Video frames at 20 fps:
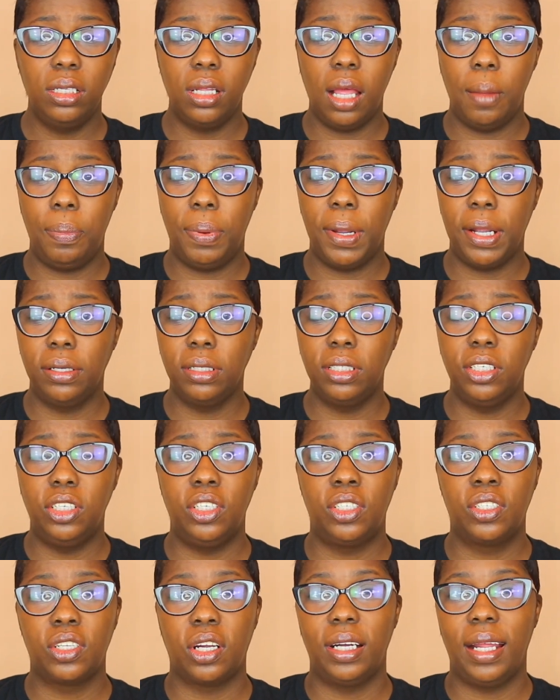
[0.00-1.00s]
Apparently,
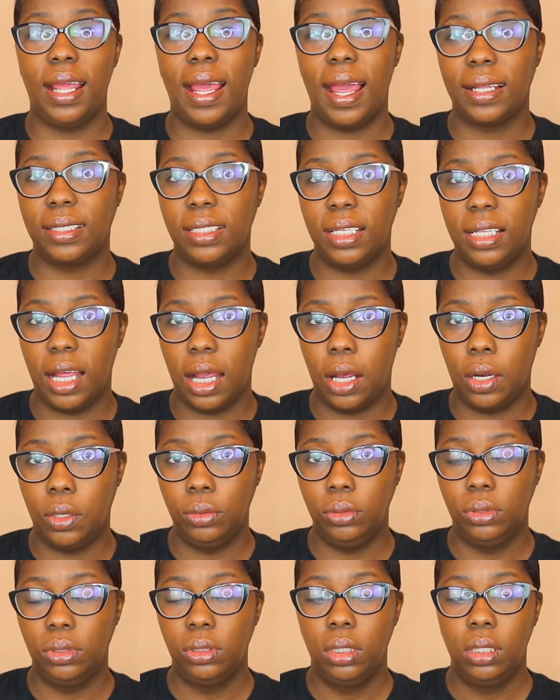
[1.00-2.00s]
she started acting
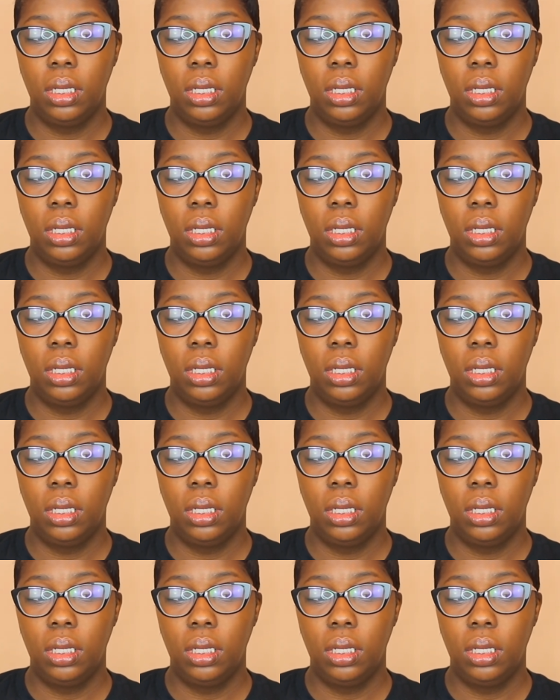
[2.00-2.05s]
out.